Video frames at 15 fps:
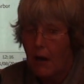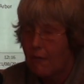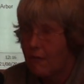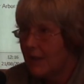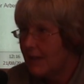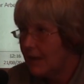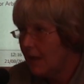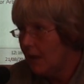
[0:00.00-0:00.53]

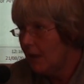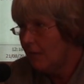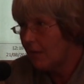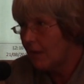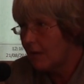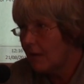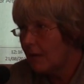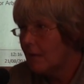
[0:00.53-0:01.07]

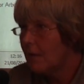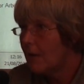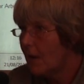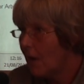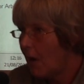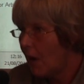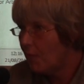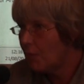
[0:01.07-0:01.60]
receiver,
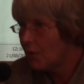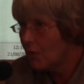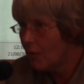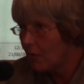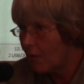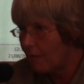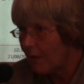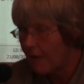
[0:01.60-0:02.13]

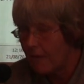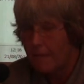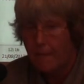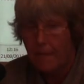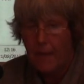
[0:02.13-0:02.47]
observer.